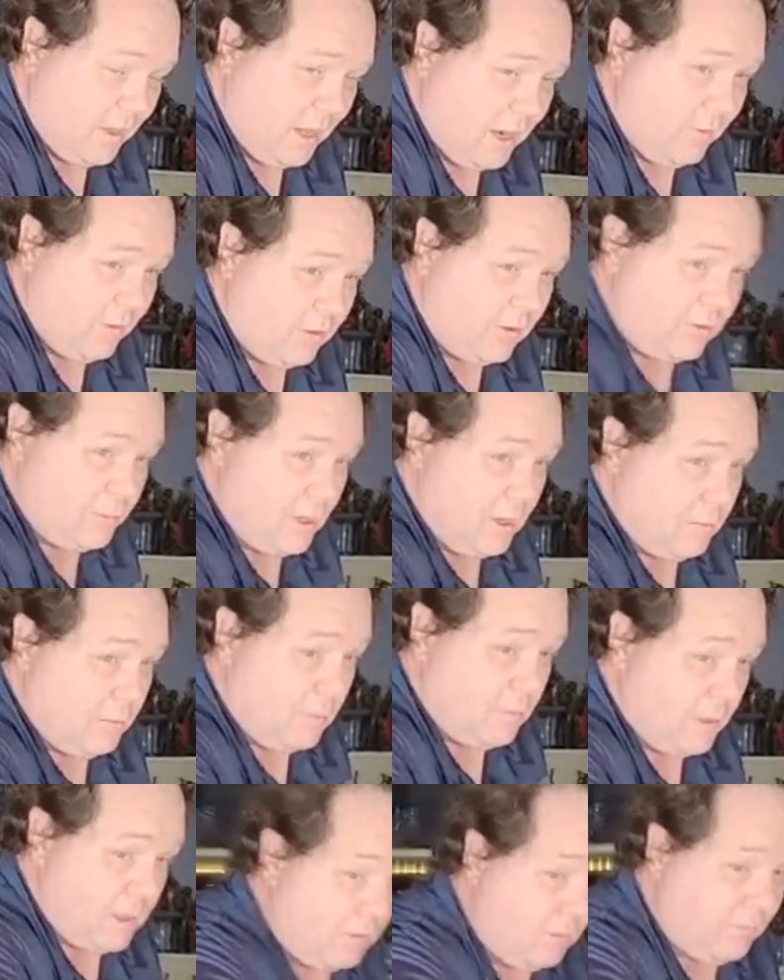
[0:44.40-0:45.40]
Thought I would just be able to
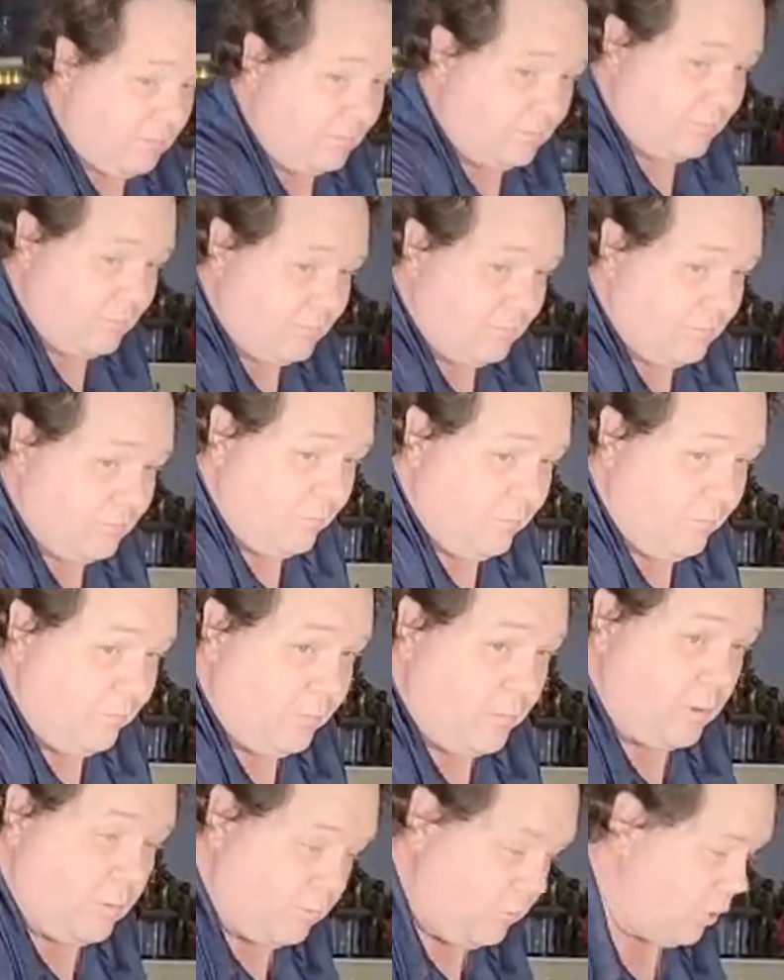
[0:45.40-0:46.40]
be
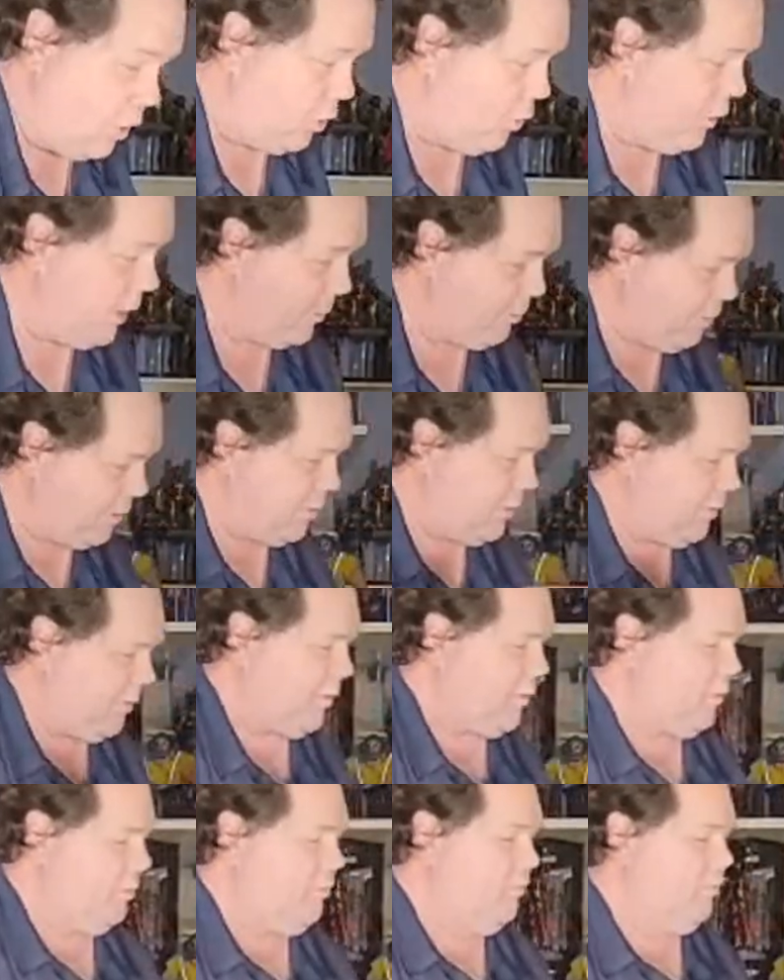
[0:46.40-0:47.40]
real quick,
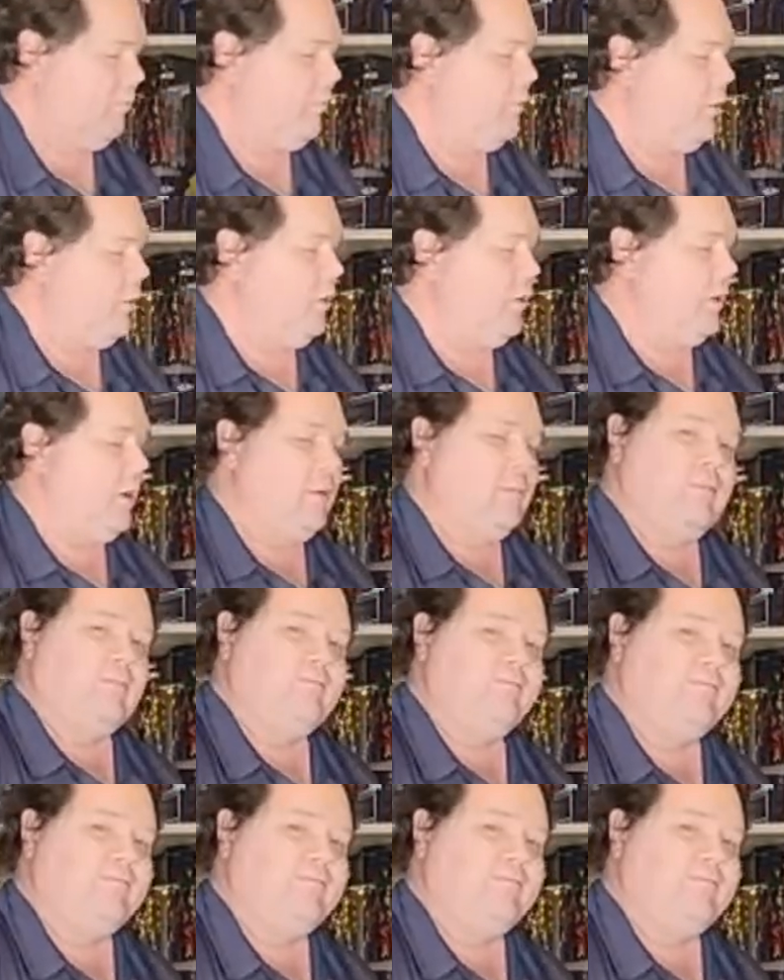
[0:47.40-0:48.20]
do it.